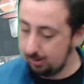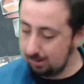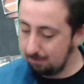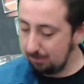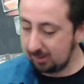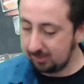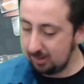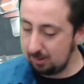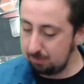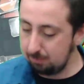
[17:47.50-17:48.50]
Next
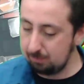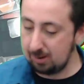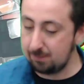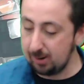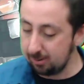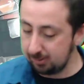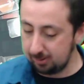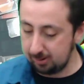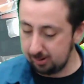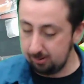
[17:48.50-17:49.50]
up, my fighter is going
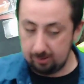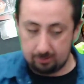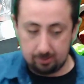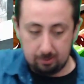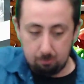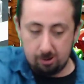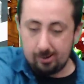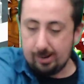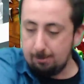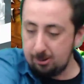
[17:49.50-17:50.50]
to go. It's going to do 1
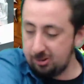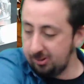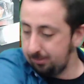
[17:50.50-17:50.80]
damage.